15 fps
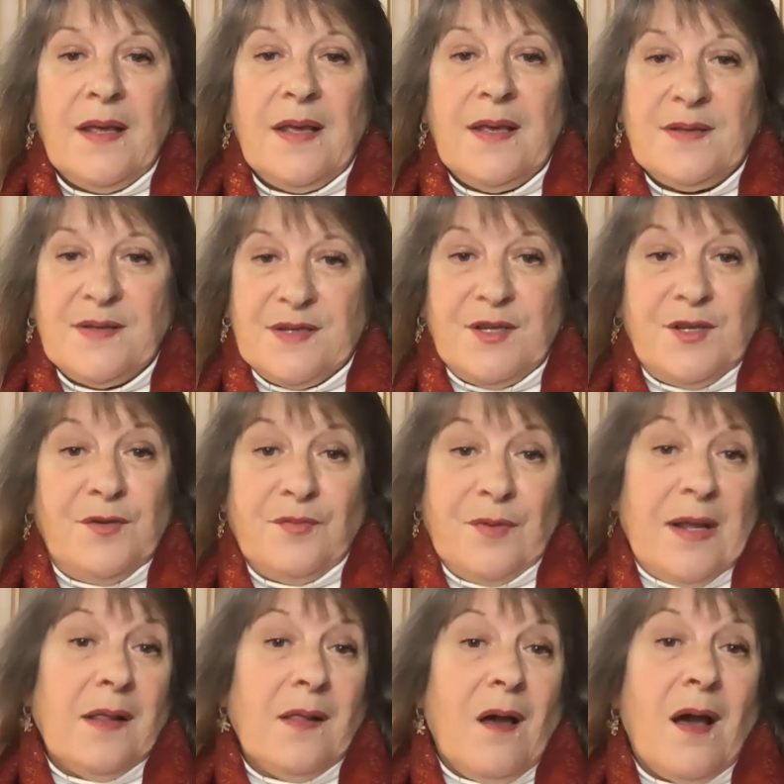is to
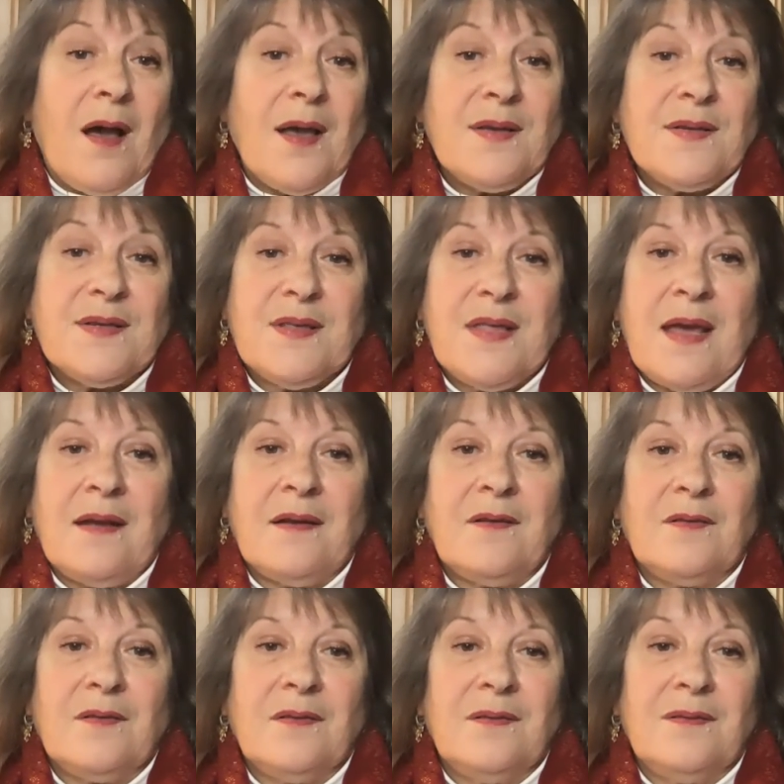realize
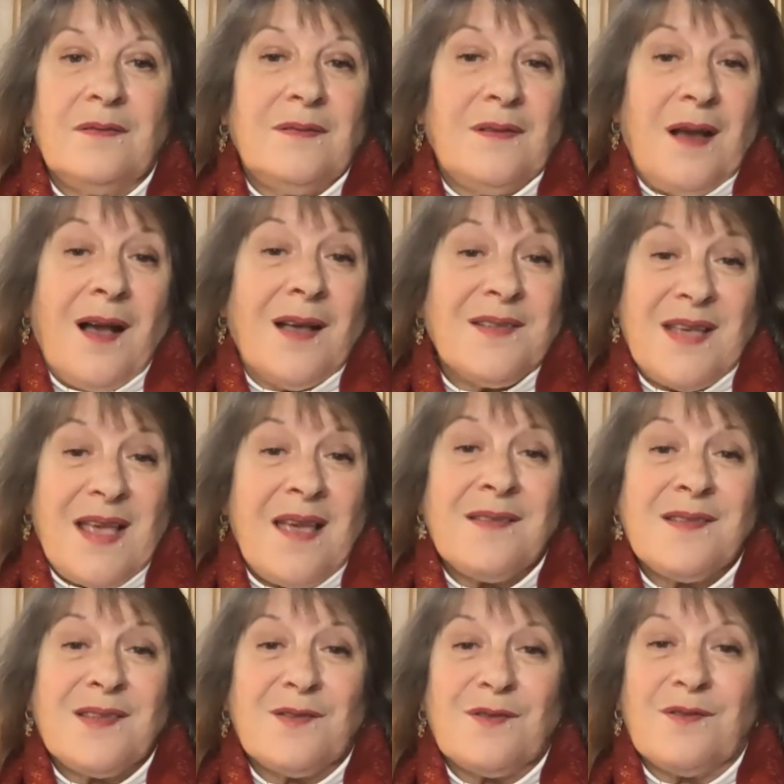that God's
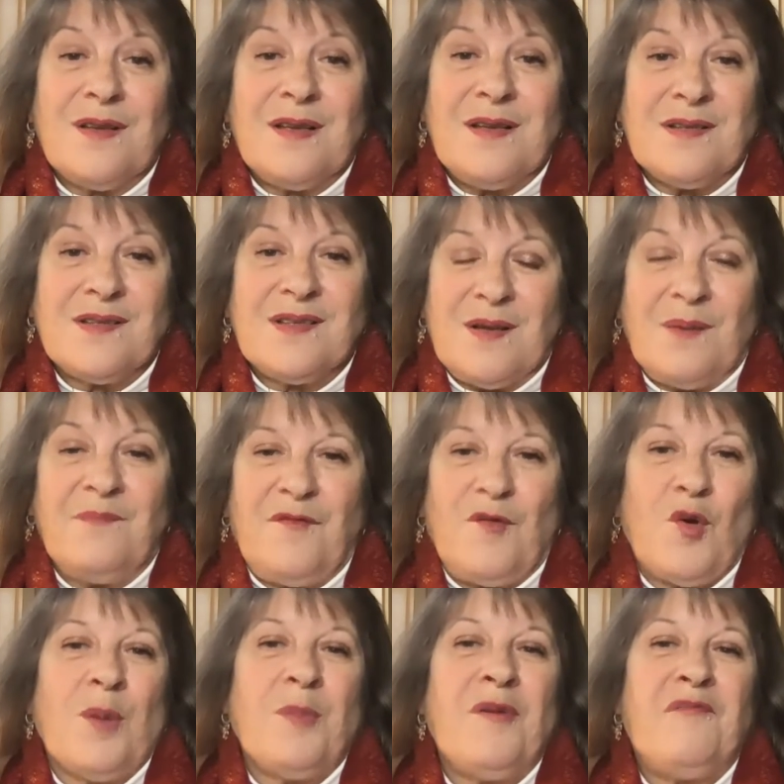answer is some
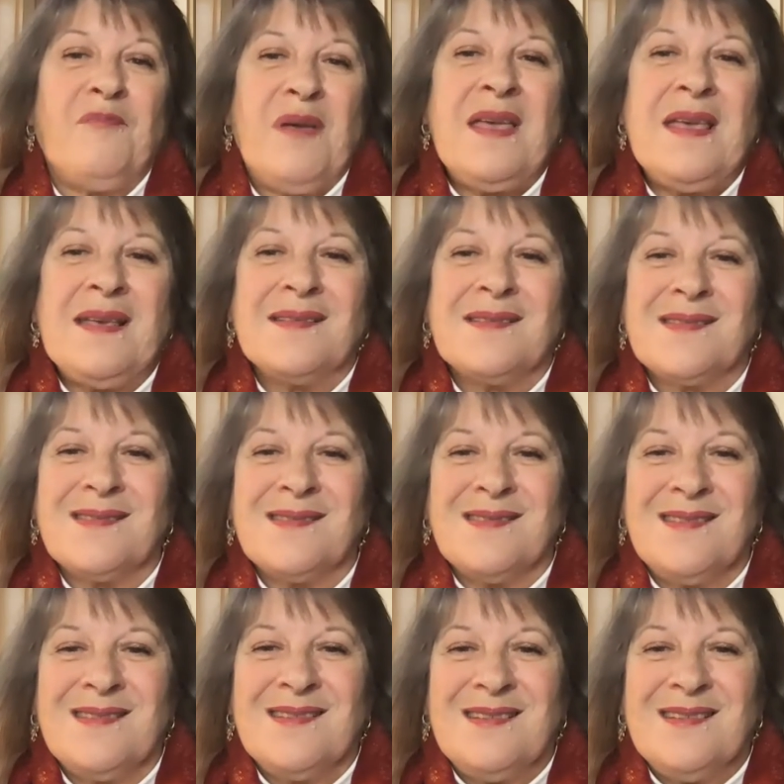form of peace.
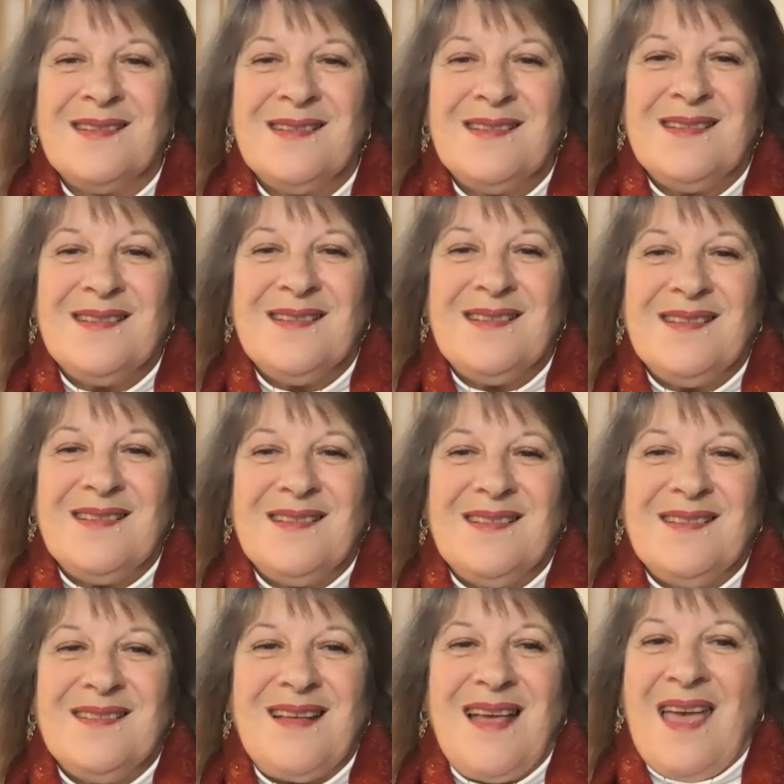
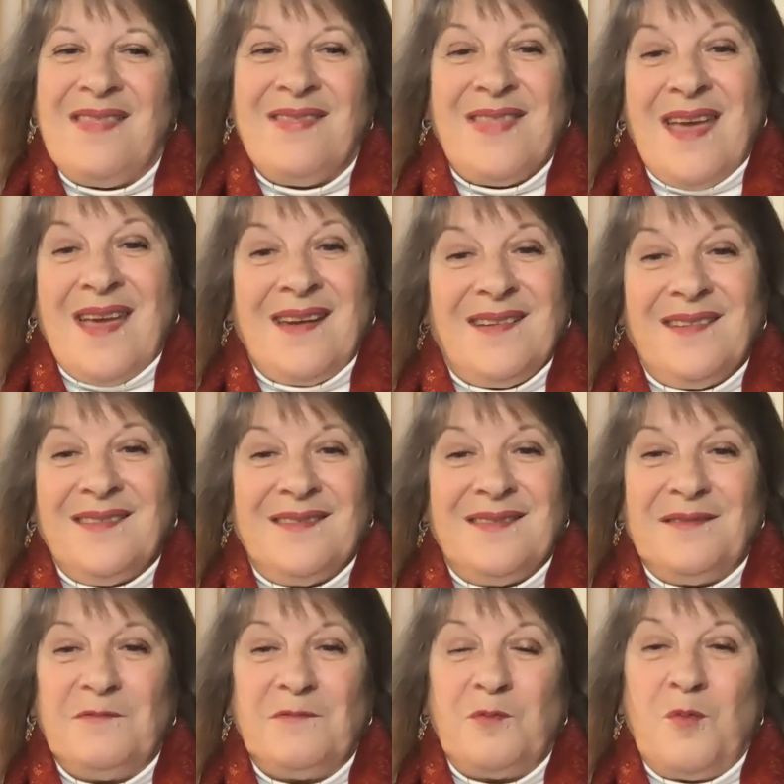And that
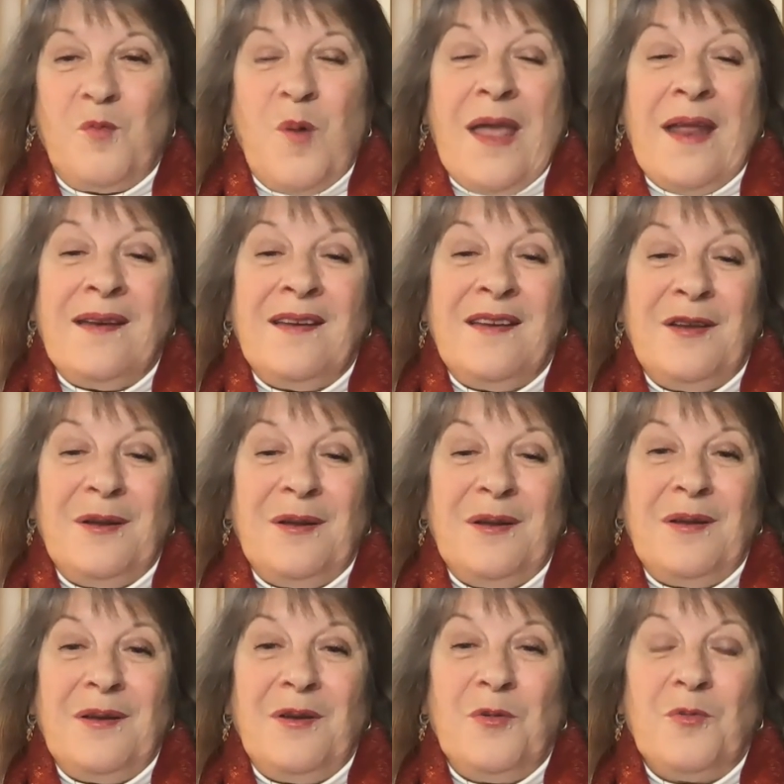when
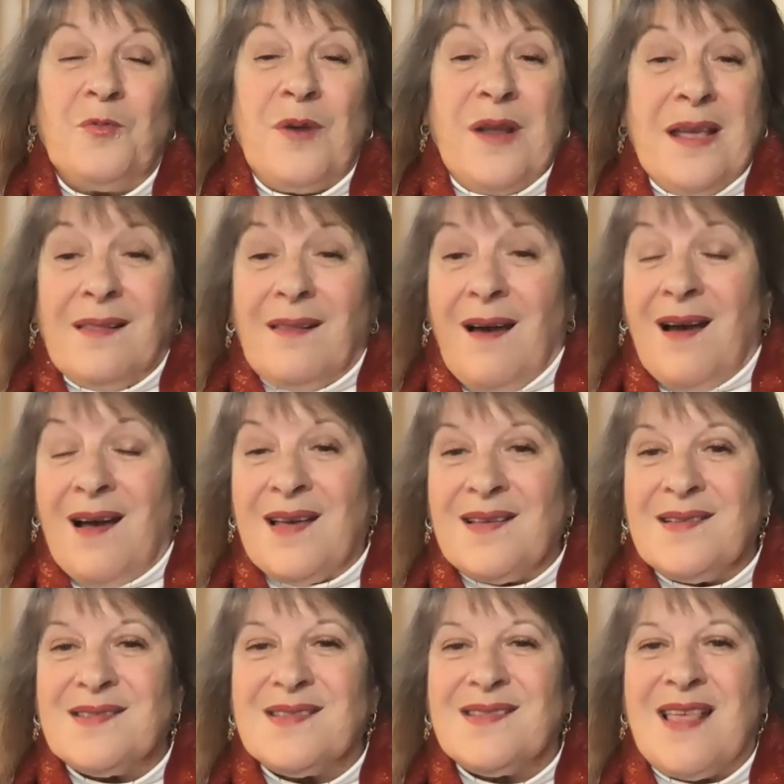you
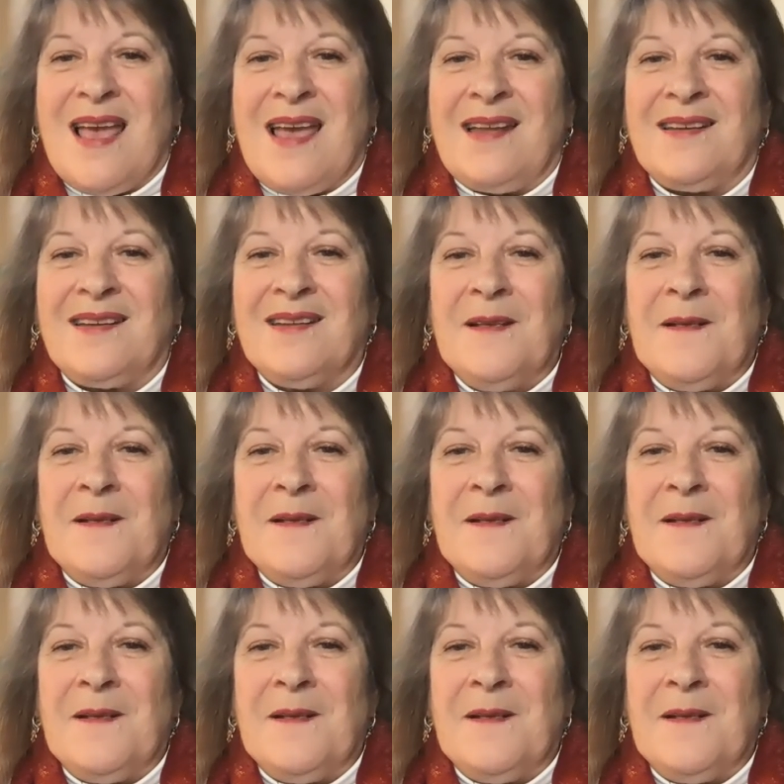realize that